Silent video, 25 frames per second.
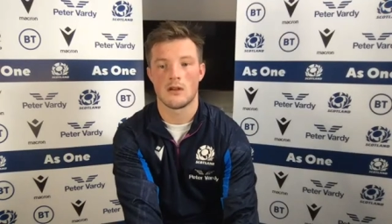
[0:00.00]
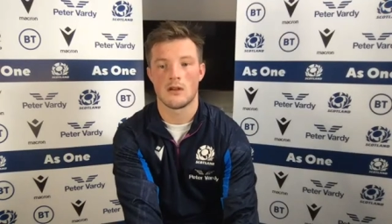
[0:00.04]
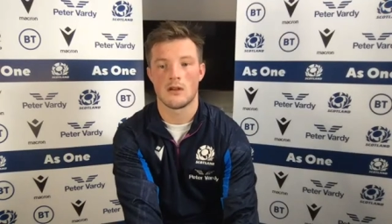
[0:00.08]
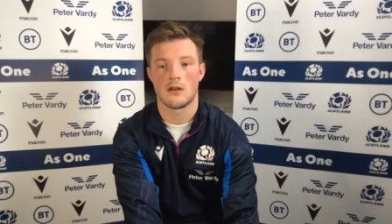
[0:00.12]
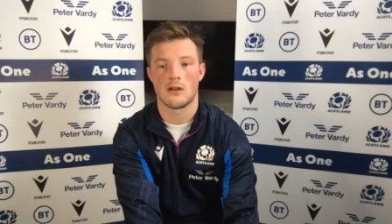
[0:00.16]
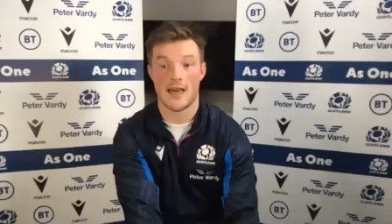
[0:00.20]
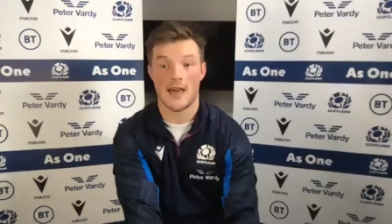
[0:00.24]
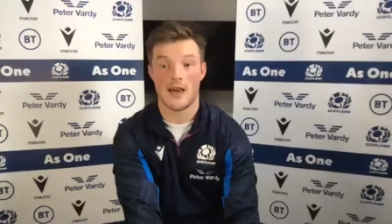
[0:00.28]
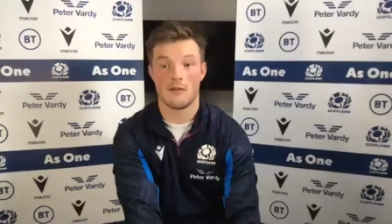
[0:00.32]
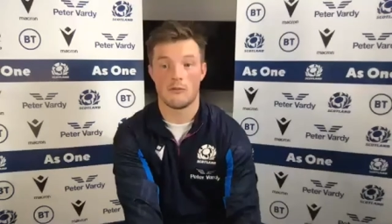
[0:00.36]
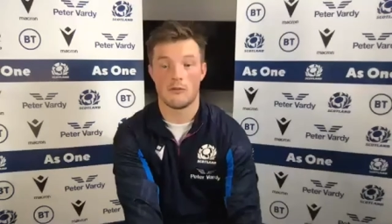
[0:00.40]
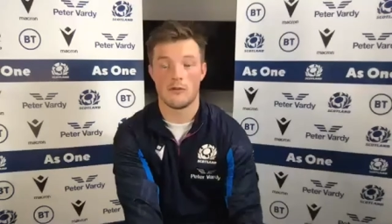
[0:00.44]

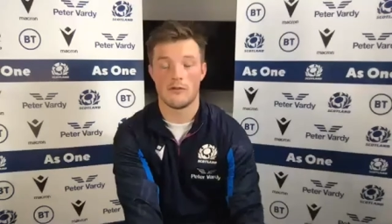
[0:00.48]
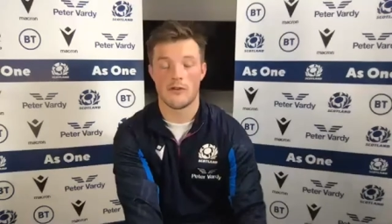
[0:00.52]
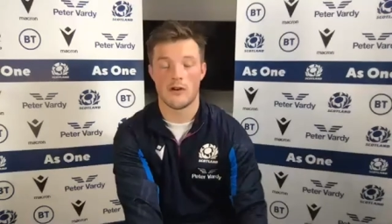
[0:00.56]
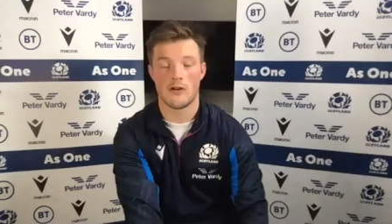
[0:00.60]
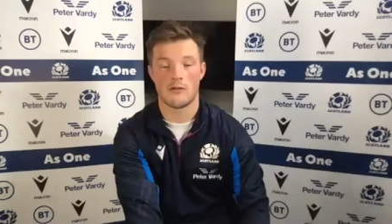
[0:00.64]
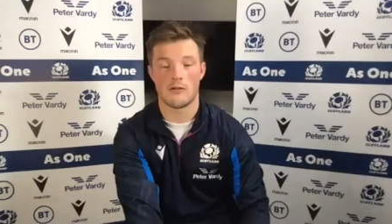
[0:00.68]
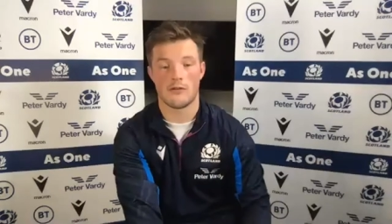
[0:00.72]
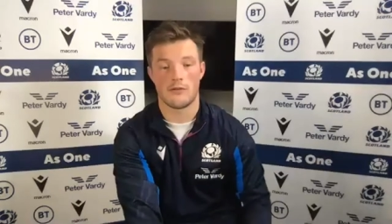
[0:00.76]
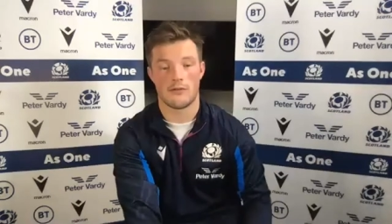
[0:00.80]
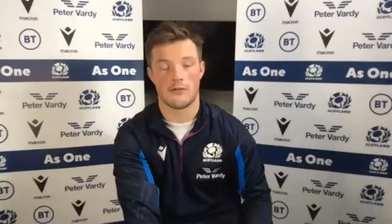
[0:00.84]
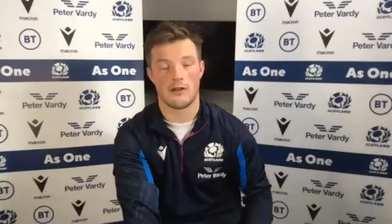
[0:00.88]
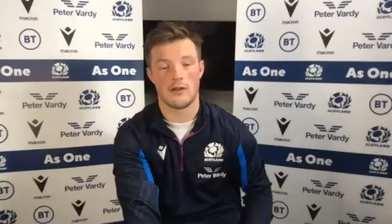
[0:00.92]
Yeah, we've
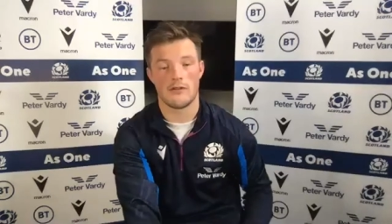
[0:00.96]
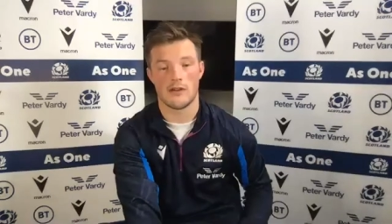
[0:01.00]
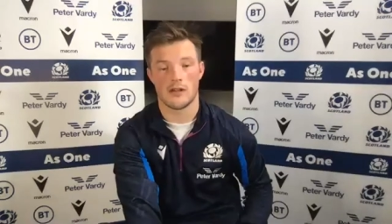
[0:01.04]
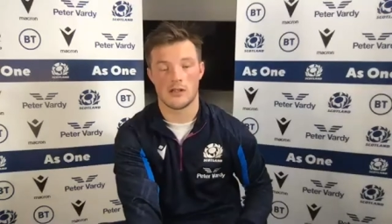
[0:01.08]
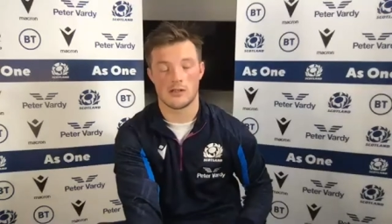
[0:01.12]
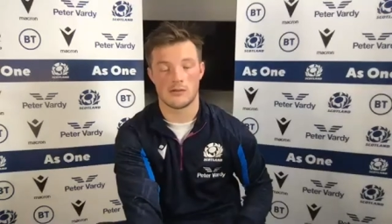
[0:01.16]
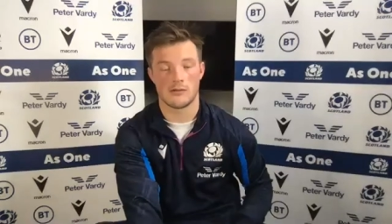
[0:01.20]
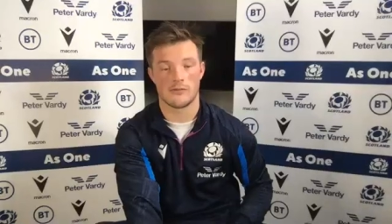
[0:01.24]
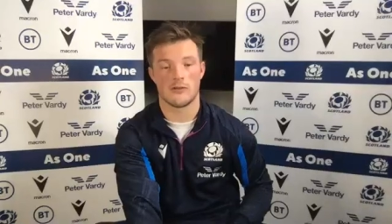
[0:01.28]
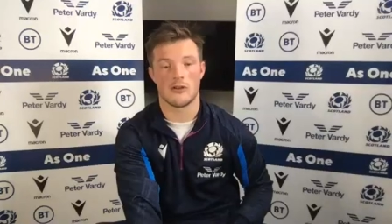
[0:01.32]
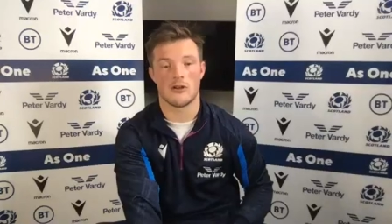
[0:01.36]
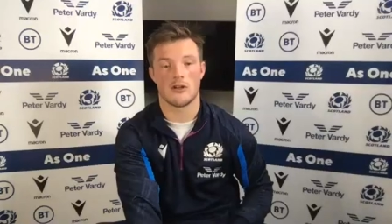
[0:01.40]
all three of
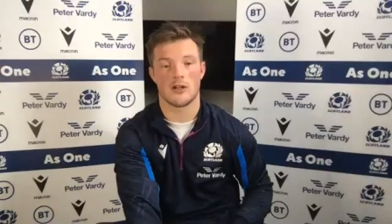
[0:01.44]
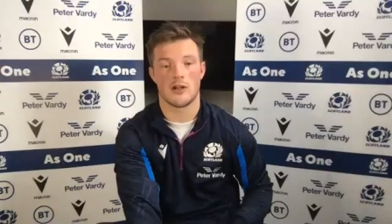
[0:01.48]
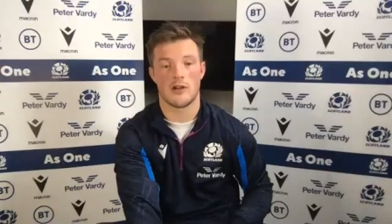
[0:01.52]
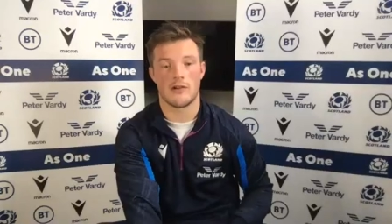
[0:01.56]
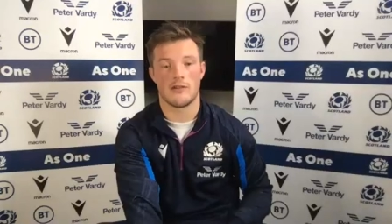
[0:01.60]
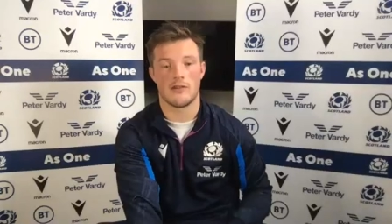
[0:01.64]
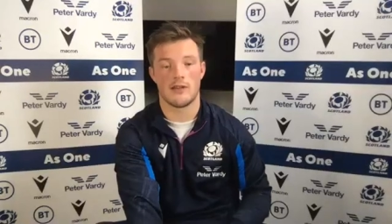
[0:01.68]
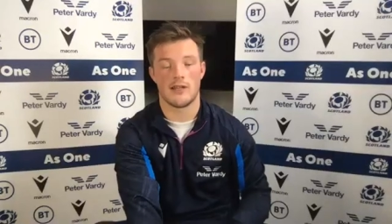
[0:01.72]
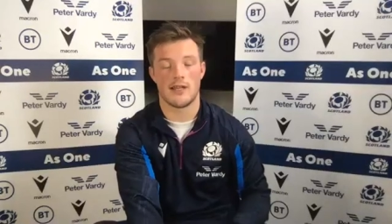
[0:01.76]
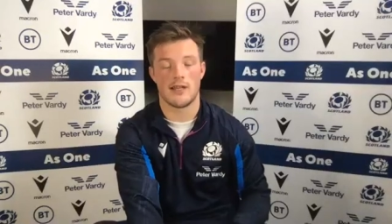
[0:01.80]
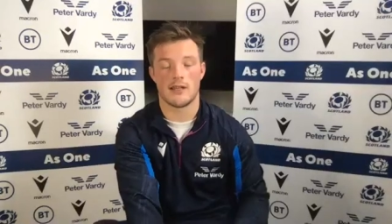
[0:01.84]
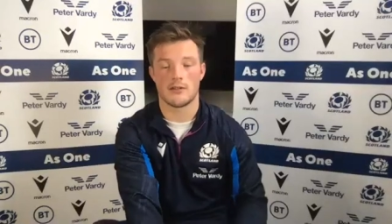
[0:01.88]
us have got a
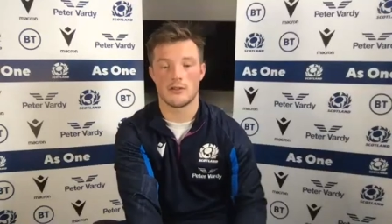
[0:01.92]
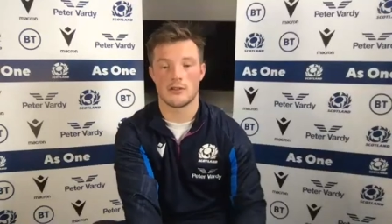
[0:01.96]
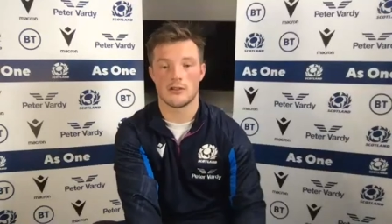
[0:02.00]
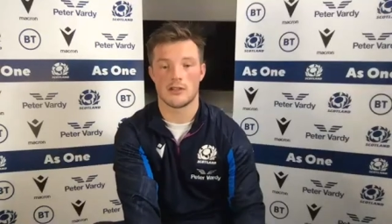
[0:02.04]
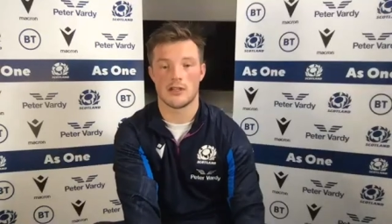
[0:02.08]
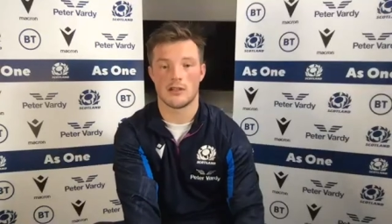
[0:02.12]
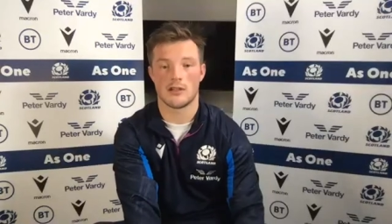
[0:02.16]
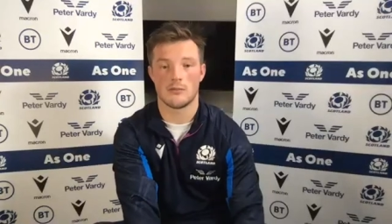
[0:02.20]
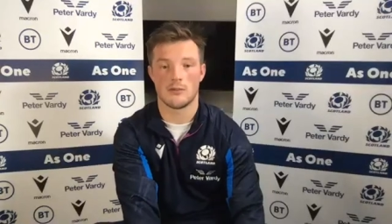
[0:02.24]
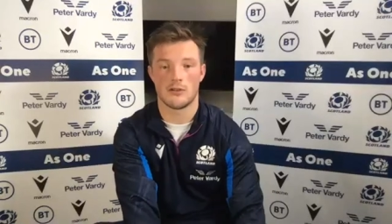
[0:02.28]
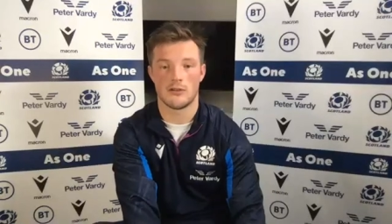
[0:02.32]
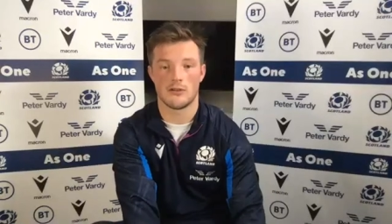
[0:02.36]
good relationship.